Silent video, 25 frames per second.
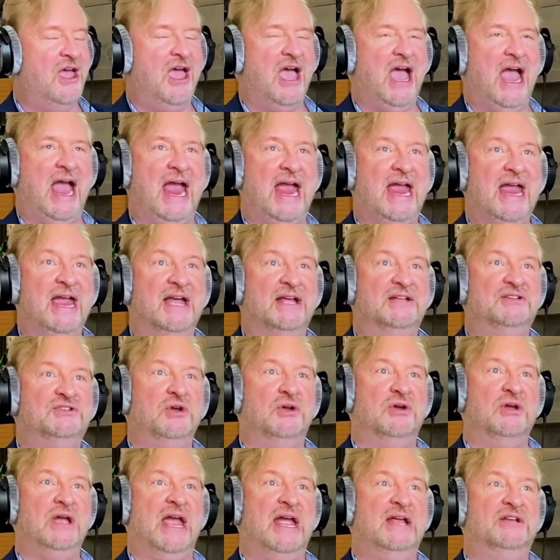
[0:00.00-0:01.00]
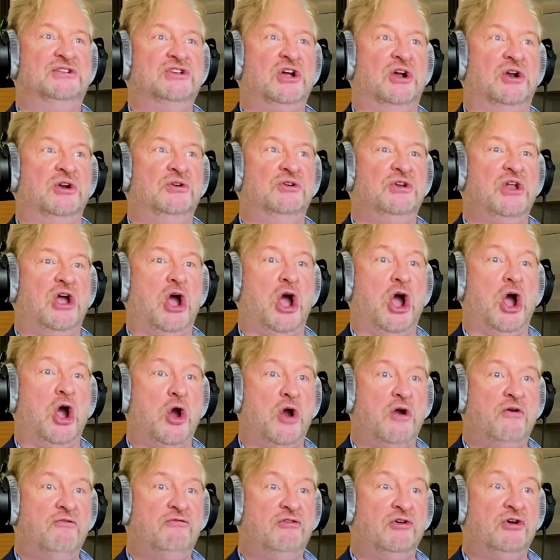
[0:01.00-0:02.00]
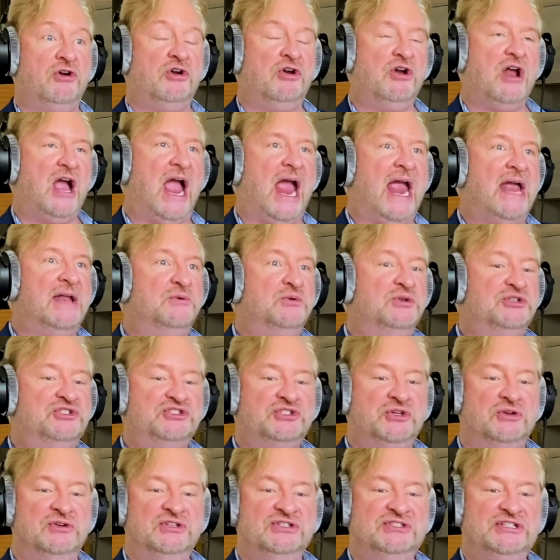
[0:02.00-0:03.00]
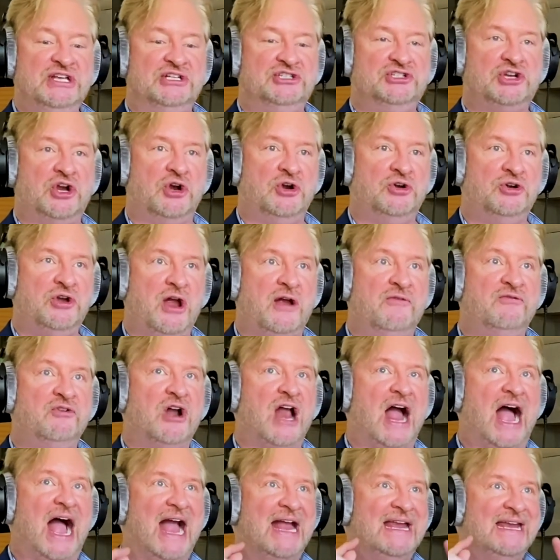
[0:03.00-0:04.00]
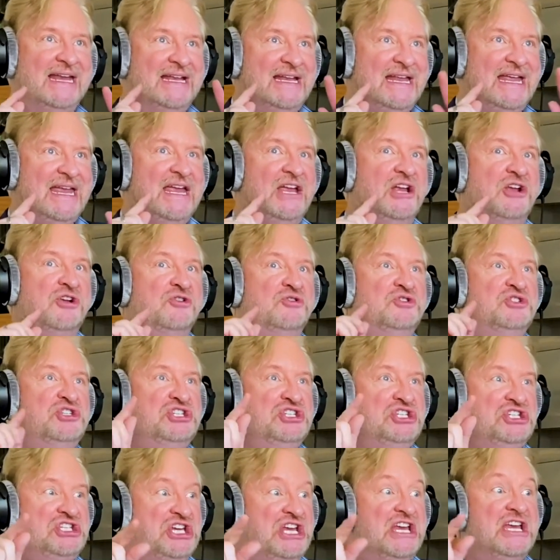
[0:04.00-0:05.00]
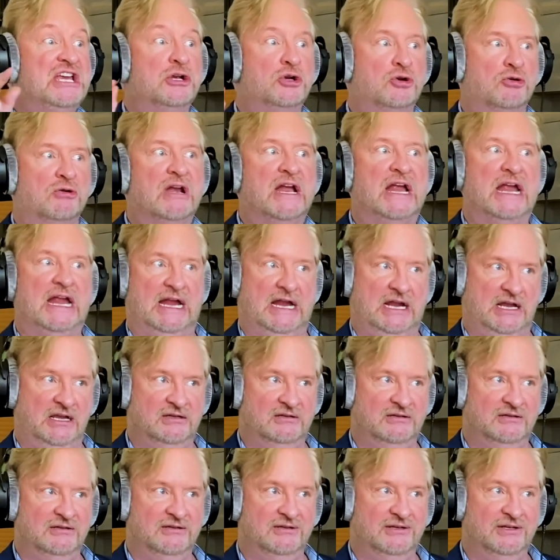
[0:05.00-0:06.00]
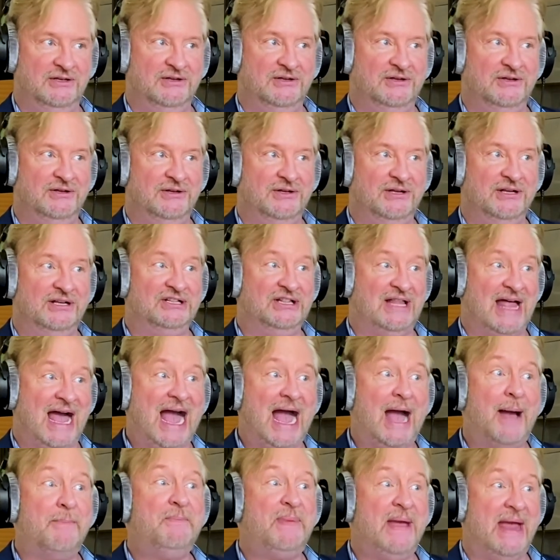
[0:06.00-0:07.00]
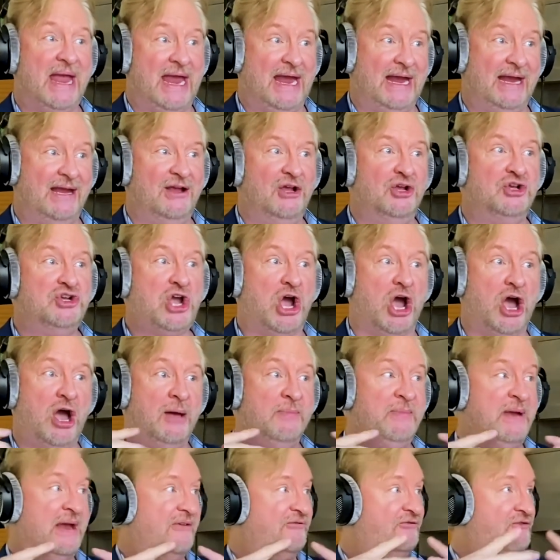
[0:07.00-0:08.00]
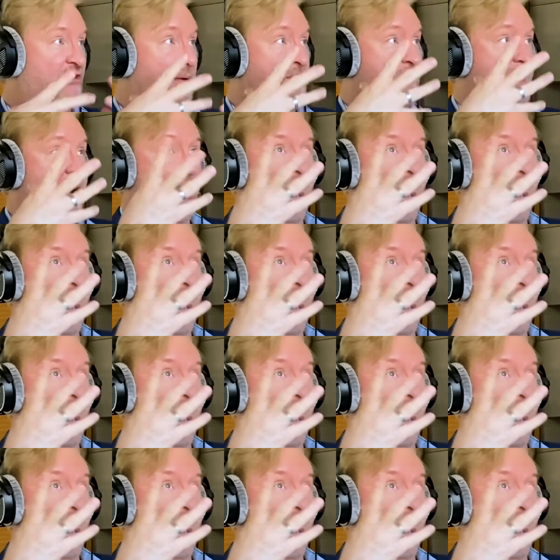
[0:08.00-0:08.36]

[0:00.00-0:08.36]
And it turned over. And as soon as it turned over, I could hear cheering, clapping, coming from